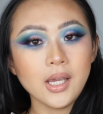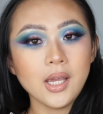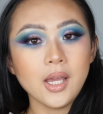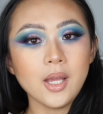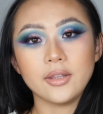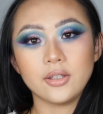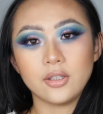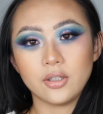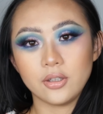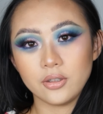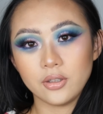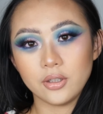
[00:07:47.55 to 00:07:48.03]

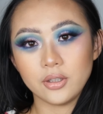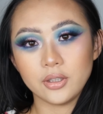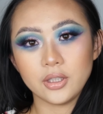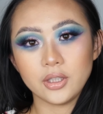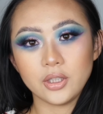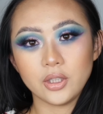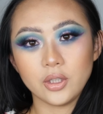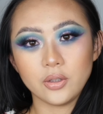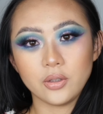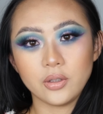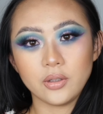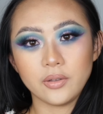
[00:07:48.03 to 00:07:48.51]
and turn on the
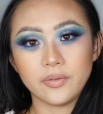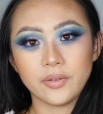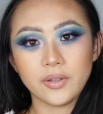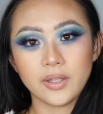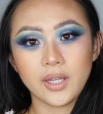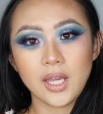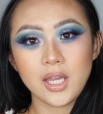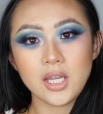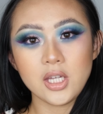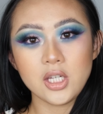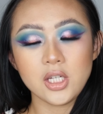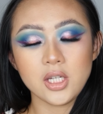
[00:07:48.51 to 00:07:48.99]

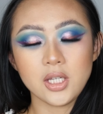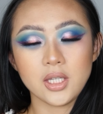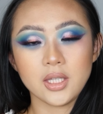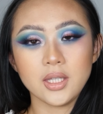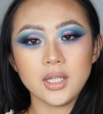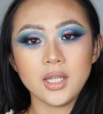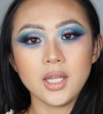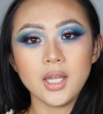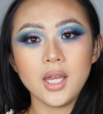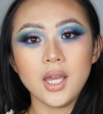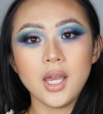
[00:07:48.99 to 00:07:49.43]
notification.